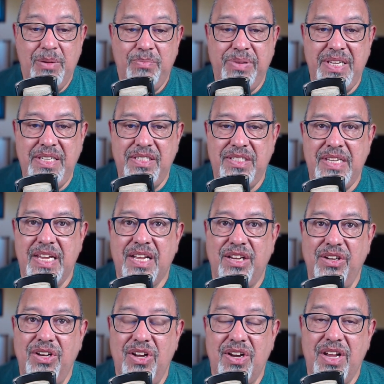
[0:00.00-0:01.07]
please take
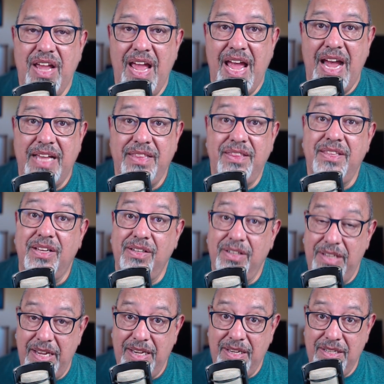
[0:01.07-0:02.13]
a look at the
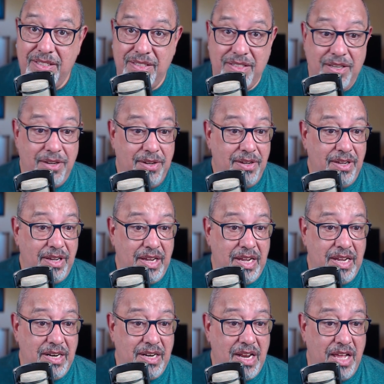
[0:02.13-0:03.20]
links
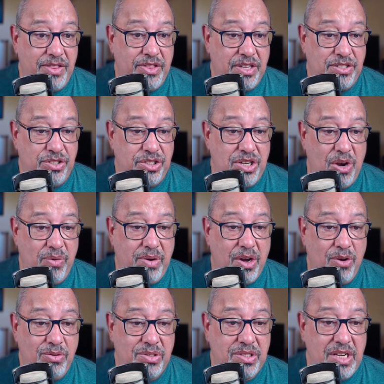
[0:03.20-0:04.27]
in the show
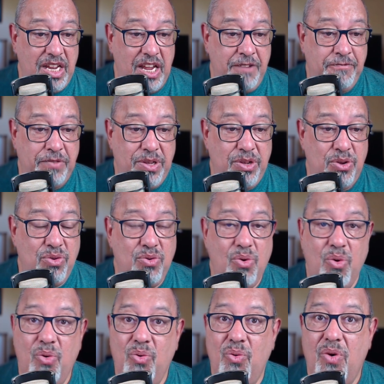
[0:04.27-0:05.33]
notes if
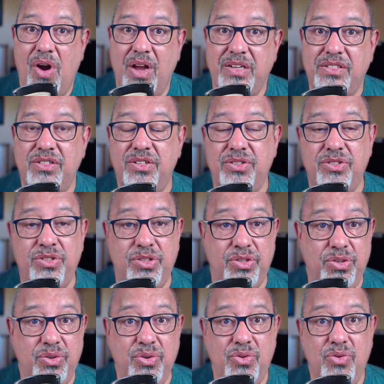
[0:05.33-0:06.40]
you want
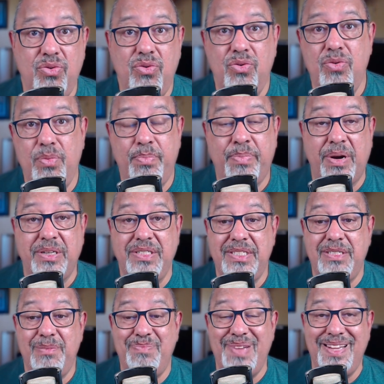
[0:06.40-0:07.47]
to
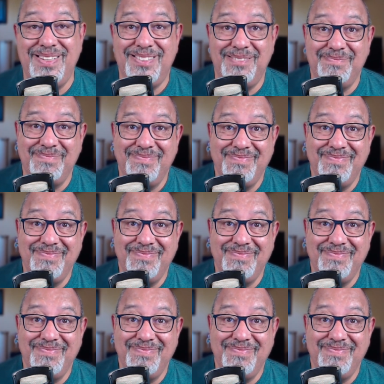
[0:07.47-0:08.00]
participate.